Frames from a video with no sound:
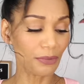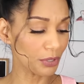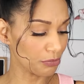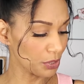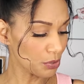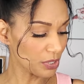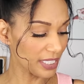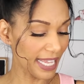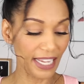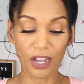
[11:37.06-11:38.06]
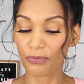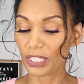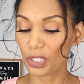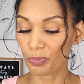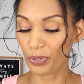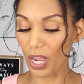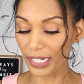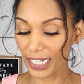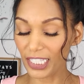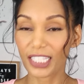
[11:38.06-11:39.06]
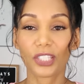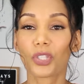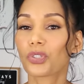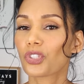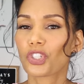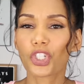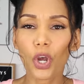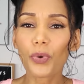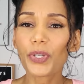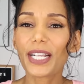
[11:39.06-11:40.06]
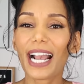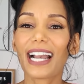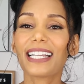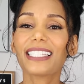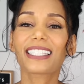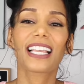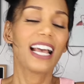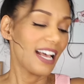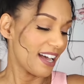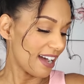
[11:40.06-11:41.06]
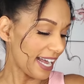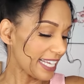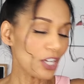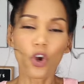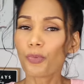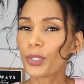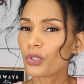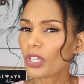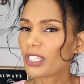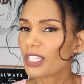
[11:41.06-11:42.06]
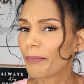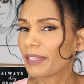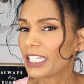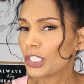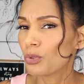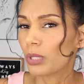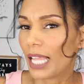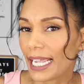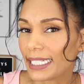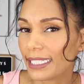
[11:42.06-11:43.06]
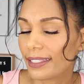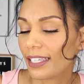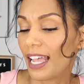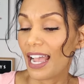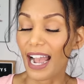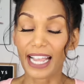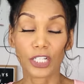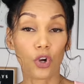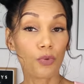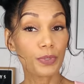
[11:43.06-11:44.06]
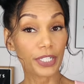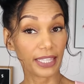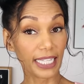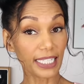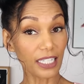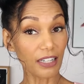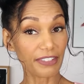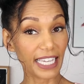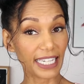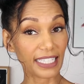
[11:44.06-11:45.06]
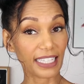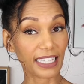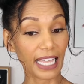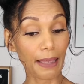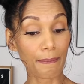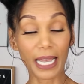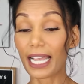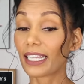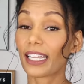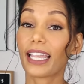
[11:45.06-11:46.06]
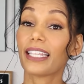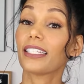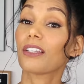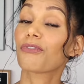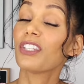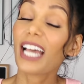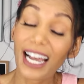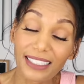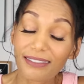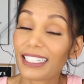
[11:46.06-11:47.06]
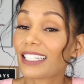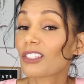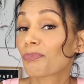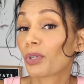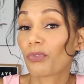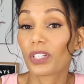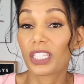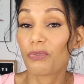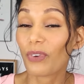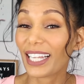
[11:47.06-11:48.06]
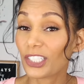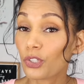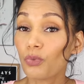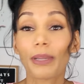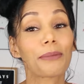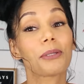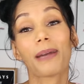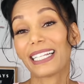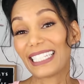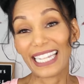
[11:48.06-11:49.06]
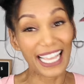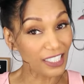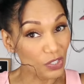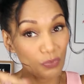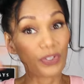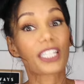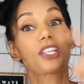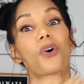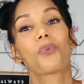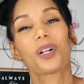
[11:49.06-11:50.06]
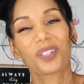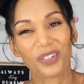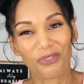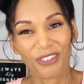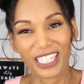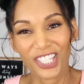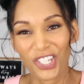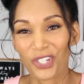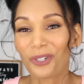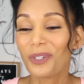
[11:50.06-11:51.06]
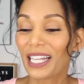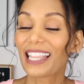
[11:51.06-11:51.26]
review today of these products to show you guys. I hope you saw something you liked. I hope you're thinking of getting the Glam Bag, and if not, that's perfectly fine too. Maybe my next video will convince you